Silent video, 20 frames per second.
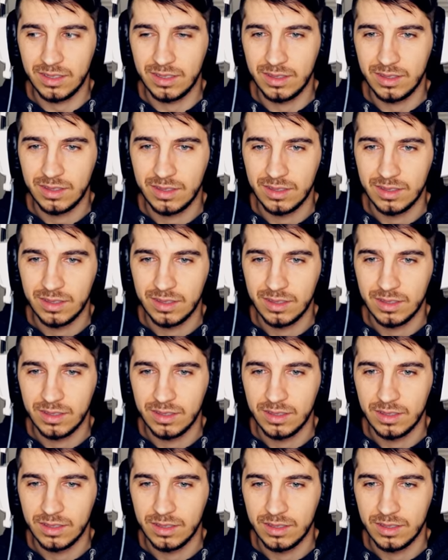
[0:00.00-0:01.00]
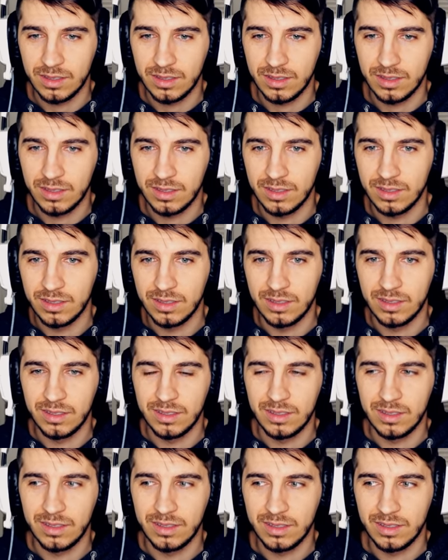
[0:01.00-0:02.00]

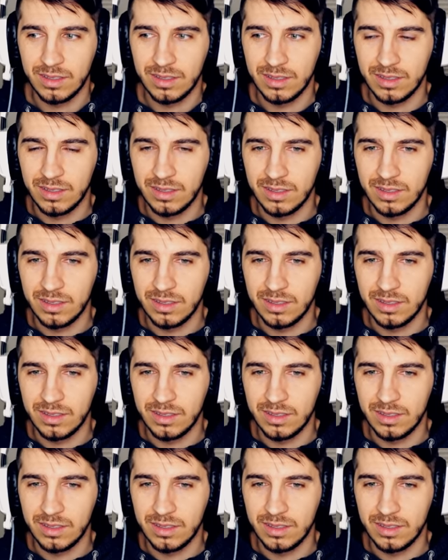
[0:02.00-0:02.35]
No words are spoken by the person on screen.